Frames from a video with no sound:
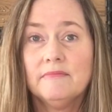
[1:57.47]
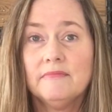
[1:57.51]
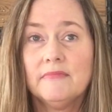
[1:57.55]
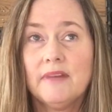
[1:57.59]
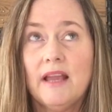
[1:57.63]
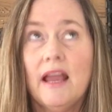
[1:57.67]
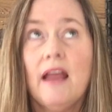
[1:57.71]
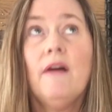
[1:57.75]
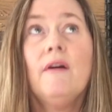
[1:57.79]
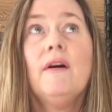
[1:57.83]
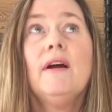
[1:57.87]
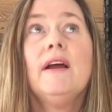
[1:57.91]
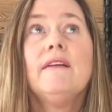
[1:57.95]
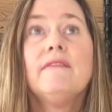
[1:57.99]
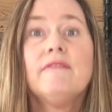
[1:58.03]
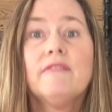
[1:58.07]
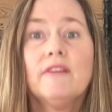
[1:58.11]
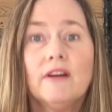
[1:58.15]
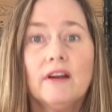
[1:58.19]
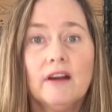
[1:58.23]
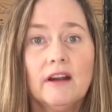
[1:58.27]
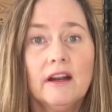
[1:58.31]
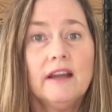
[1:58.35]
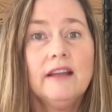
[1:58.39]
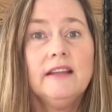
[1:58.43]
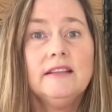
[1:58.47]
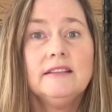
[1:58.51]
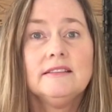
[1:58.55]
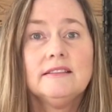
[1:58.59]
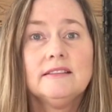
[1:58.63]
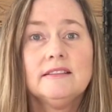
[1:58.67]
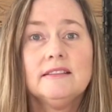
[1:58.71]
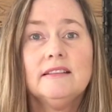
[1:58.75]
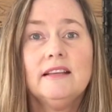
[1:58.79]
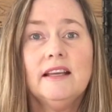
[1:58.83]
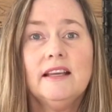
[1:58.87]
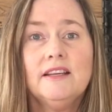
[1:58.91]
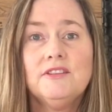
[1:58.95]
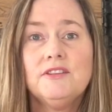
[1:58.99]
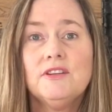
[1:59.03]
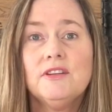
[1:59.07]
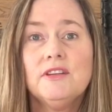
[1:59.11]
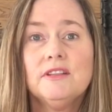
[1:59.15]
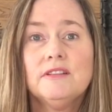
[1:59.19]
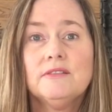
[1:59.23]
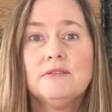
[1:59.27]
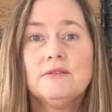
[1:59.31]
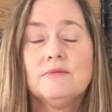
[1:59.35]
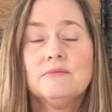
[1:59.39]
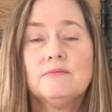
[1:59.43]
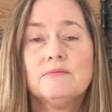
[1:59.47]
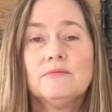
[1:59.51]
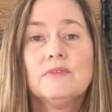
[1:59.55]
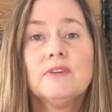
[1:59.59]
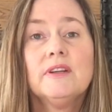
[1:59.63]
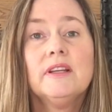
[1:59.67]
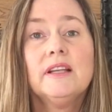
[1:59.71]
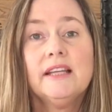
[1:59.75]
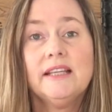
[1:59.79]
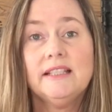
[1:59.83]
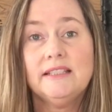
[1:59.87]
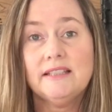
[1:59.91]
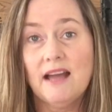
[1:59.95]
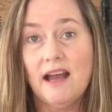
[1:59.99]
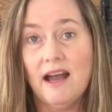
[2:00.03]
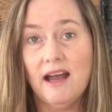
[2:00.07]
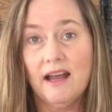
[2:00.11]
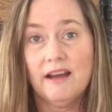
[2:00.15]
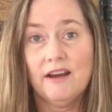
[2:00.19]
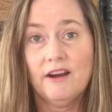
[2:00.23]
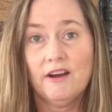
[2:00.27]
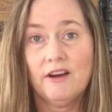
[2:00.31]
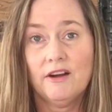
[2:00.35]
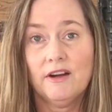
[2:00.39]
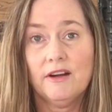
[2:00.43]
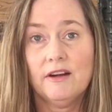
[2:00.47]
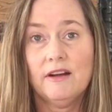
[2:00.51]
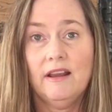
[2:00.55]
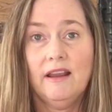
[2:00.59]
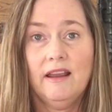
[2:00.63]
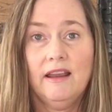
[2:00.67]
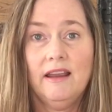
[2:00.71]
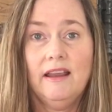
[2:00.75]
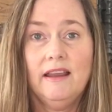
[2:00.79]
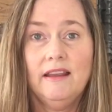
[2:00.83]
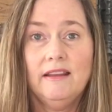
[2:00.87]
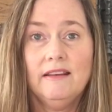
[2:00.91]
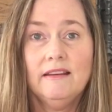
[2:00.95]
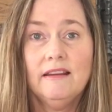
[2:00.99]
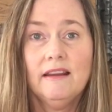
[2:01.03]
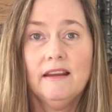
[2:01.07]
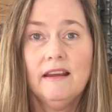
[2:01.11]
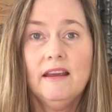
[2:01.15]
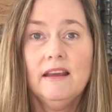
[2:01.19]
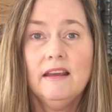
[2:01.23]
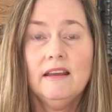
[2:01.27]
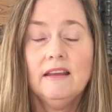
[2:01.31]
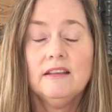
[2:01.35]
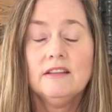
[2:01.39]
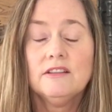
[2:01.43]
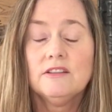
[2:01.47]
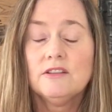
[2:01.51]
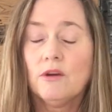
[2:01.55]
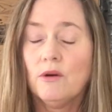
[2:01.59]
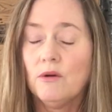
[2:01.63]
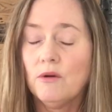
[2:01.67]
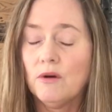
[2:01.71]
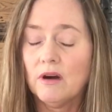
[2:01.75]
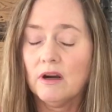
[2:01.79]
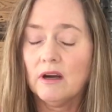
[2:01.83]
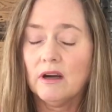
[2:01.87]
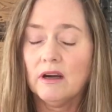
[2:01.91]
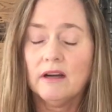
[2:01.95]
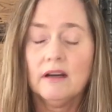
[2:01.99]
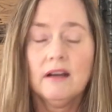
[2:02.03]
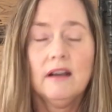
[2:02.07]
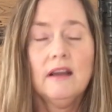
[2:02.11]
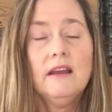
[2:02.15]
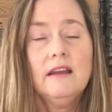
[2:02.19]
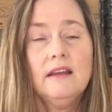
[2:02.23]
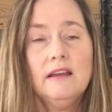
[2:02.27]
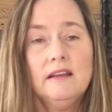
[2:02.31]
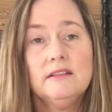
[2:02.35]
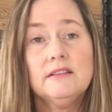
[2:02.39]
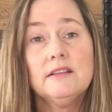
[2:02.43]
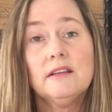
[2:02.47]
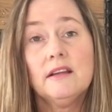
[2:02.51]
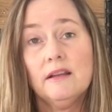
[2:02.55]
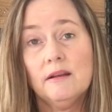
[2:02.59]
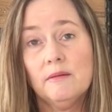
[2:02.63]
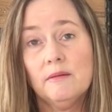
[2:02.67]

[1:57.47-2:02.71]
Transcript: However, he's just really tired and sore. It's going to